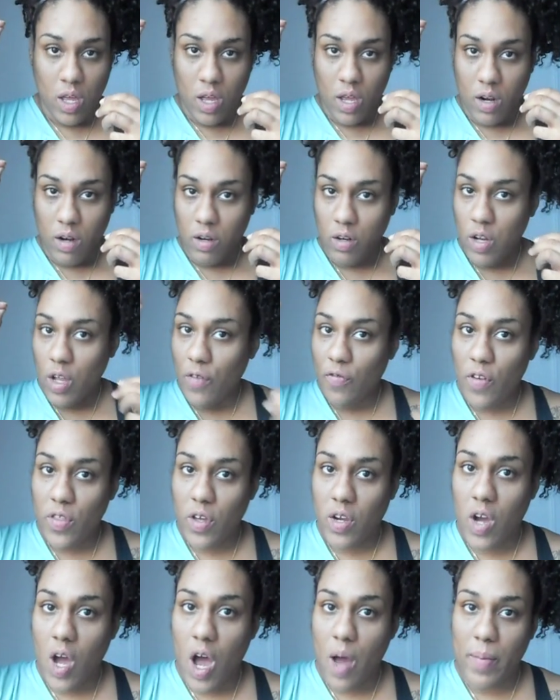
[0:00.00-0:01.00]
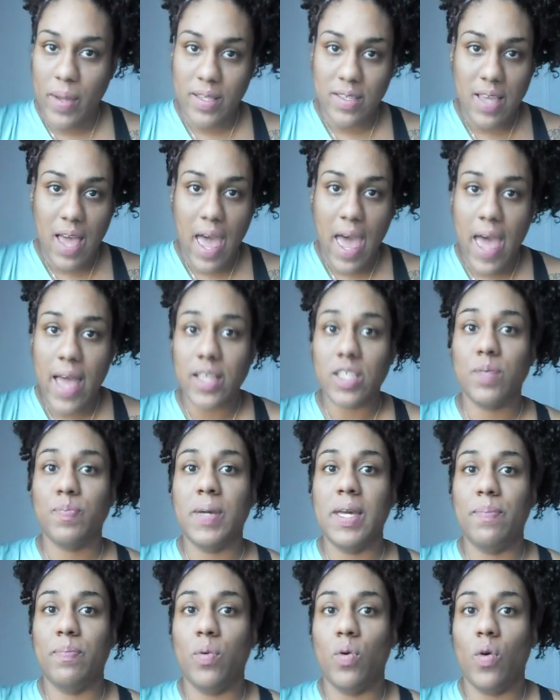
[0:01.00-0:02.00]
Look for the comments. Ask
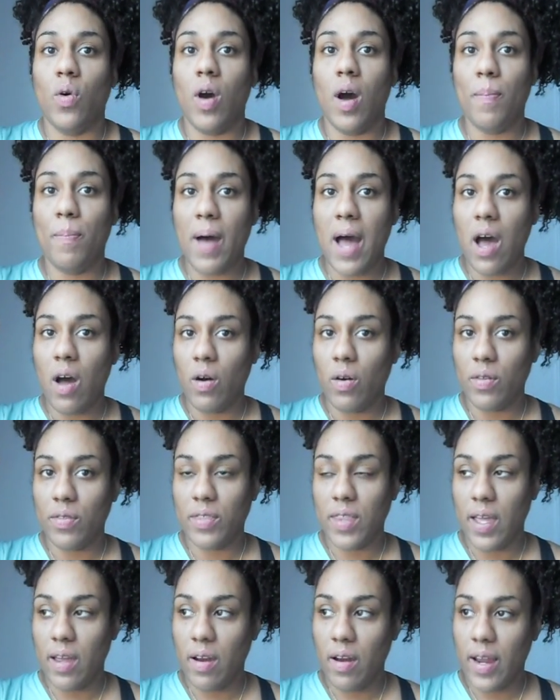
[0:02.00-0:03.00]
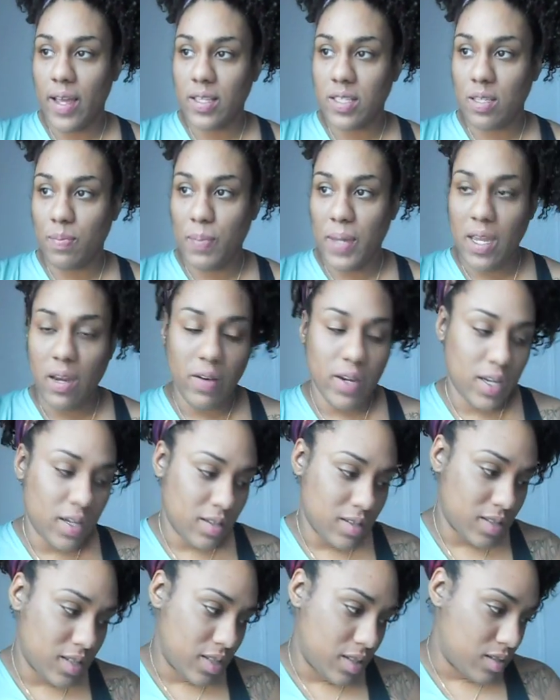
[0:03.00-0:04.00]
people about their
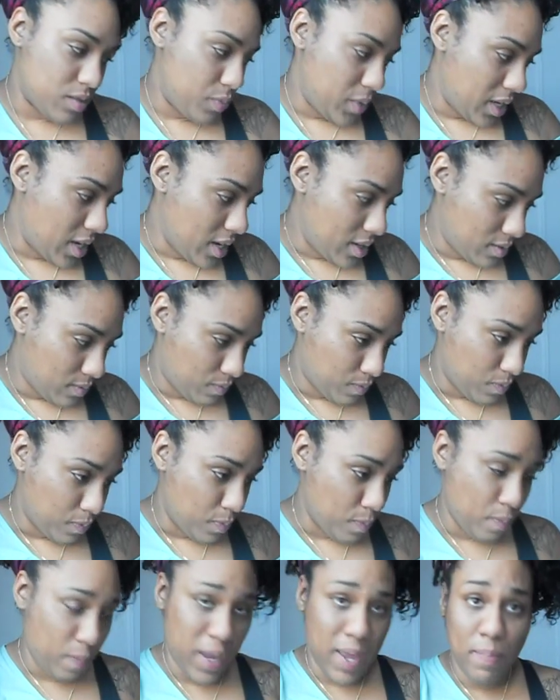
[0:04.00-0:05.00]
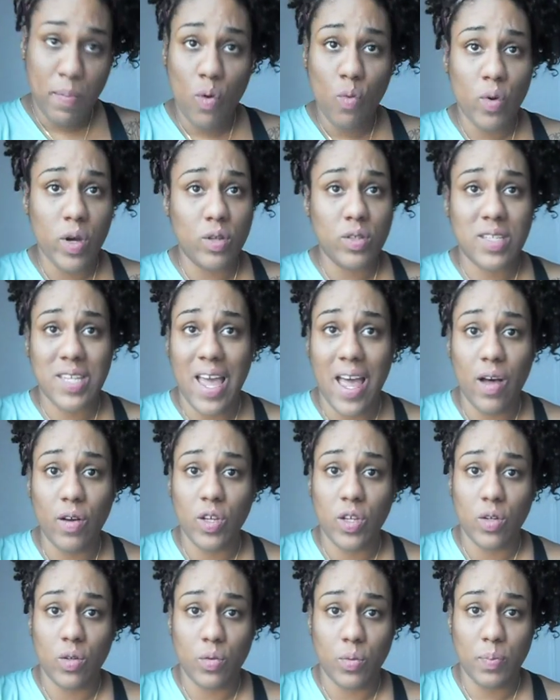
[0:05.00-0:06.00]
experiences, because people will tell
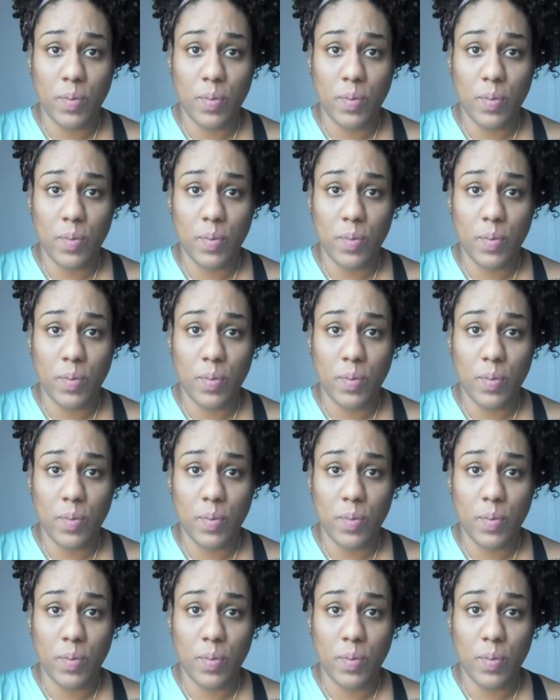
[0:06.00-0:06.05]
you.